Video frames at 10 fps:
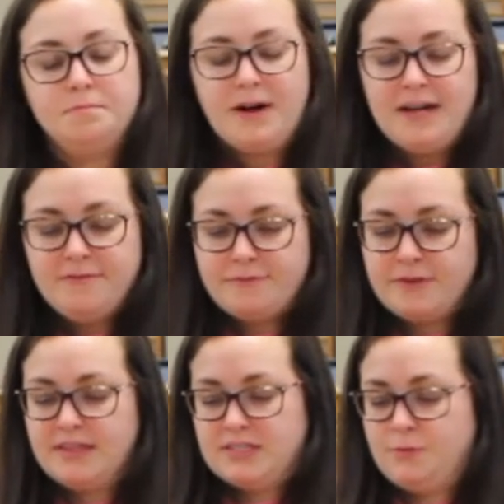But
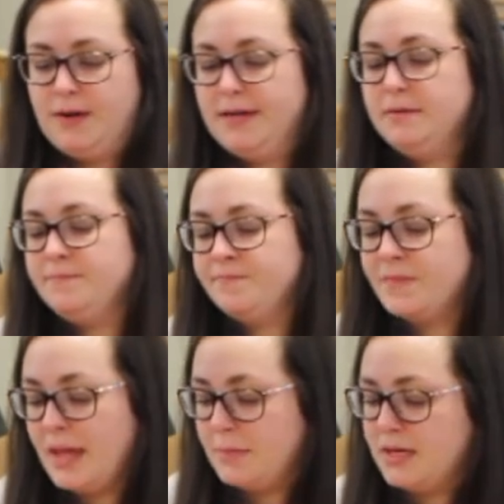for this one,
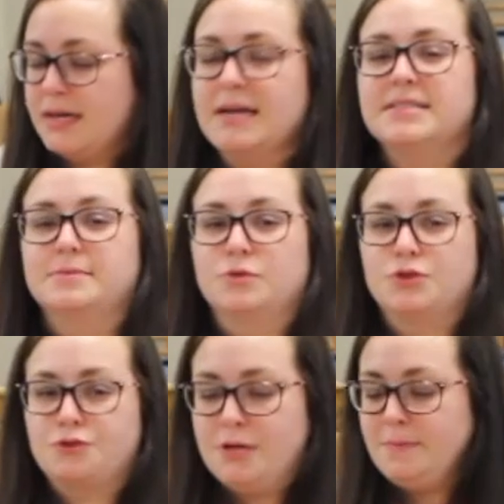I'm going to cut some
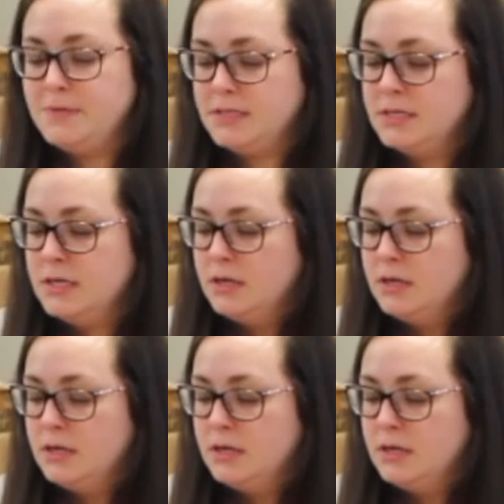strips